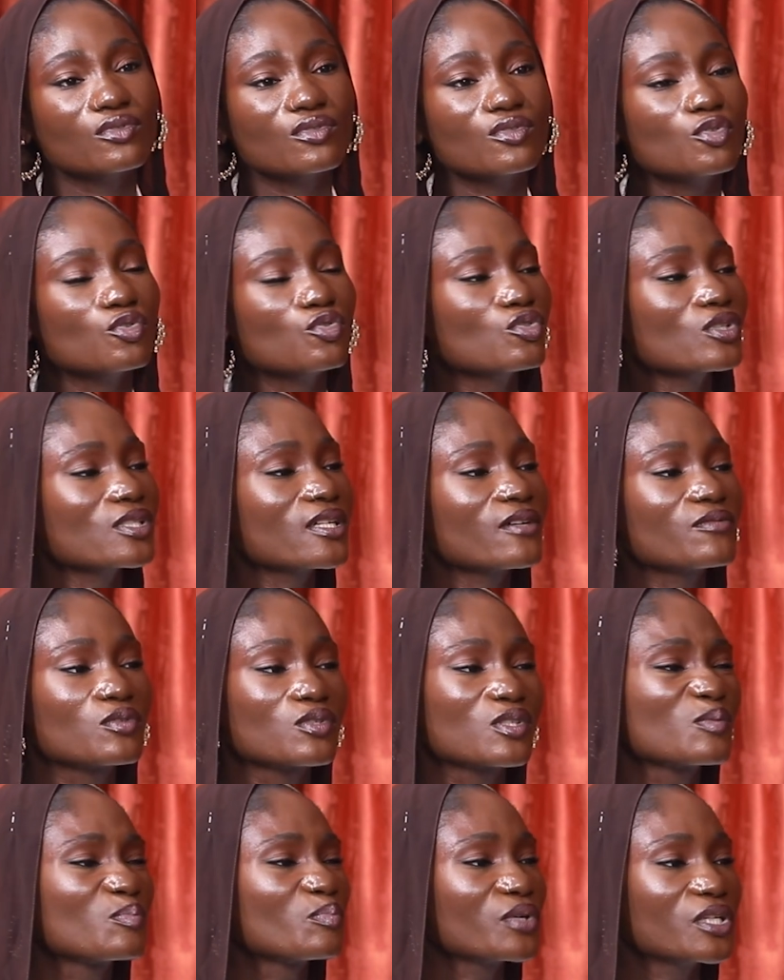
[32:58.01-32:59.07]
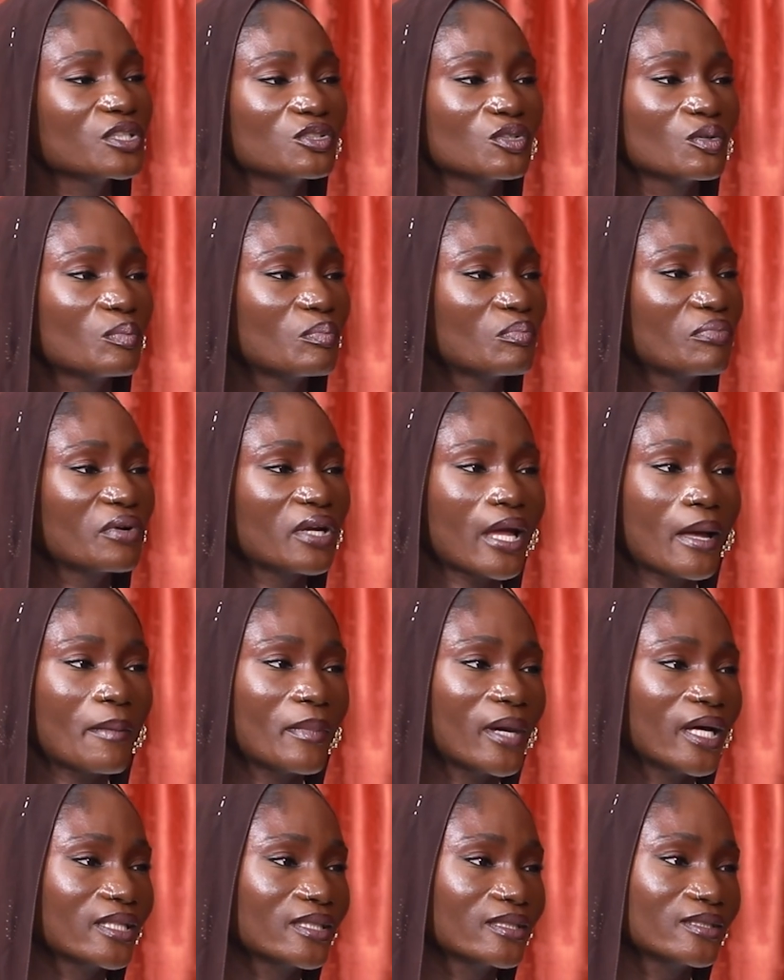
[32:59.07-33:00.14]
You just have to spread your prayer
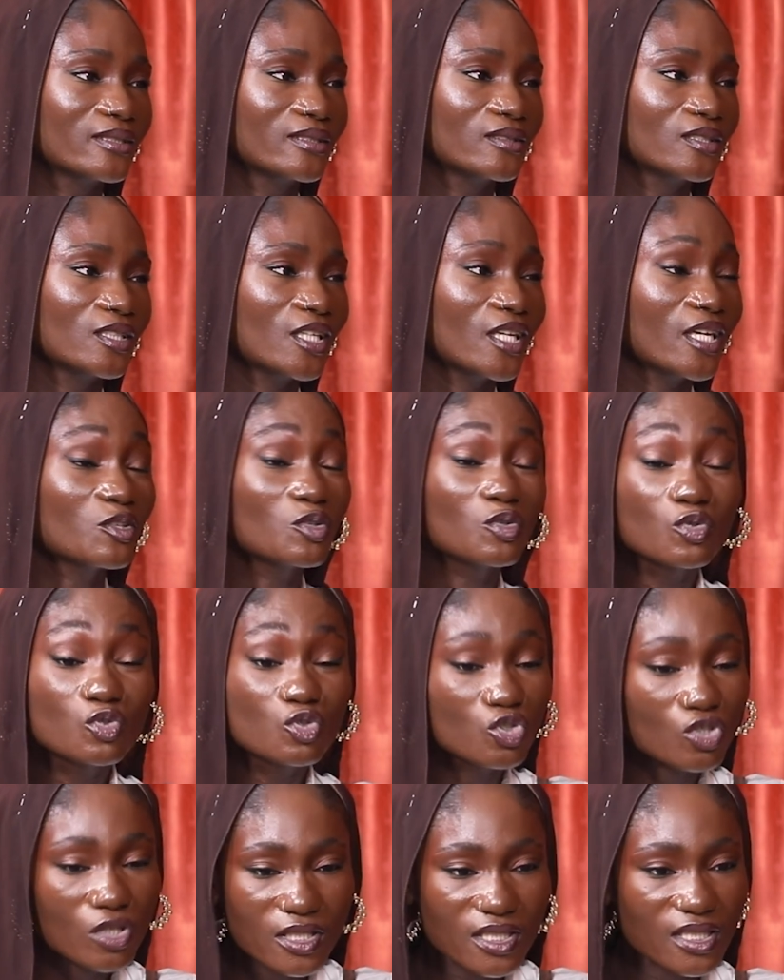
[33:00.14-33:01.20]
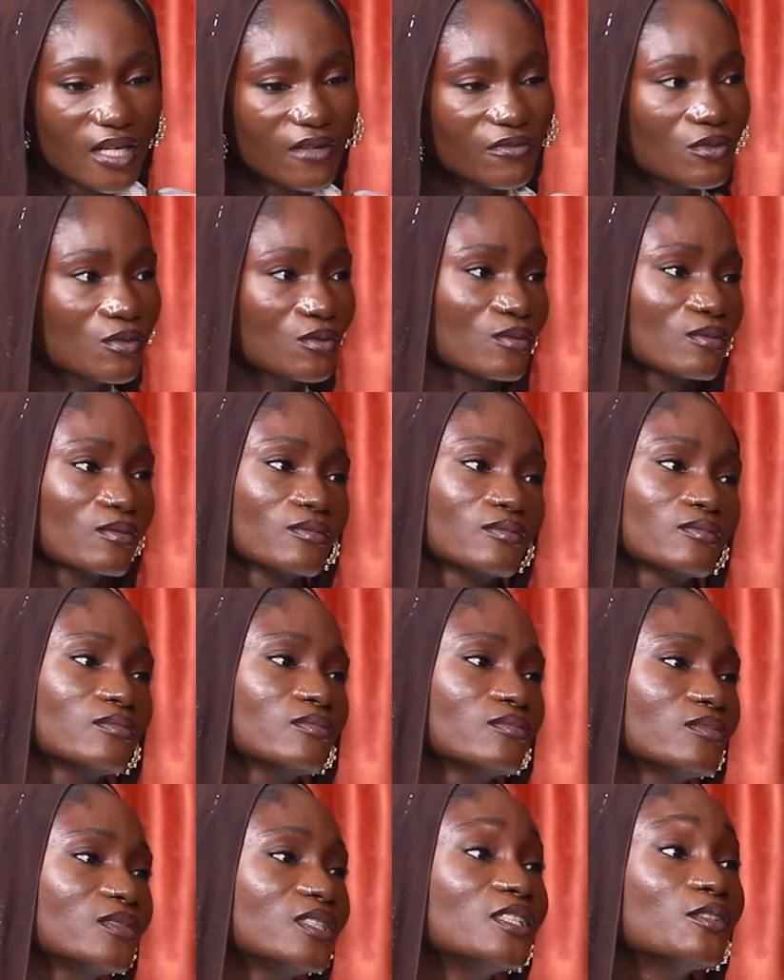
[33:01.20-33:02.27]
mats. You just have to
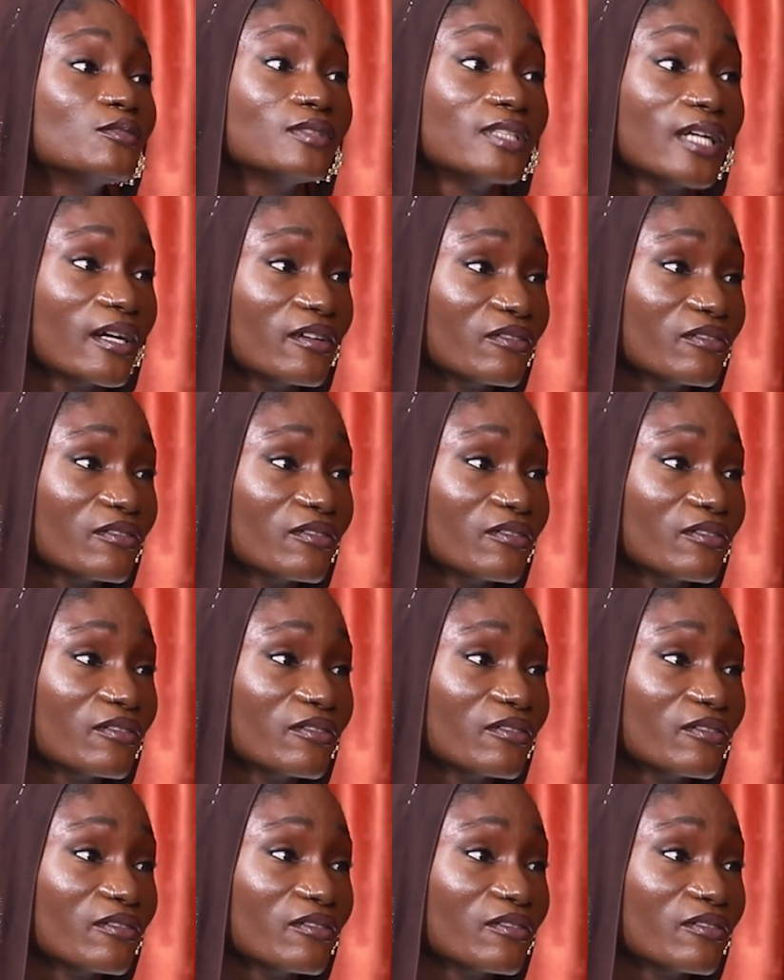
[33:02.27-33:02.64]
kneel down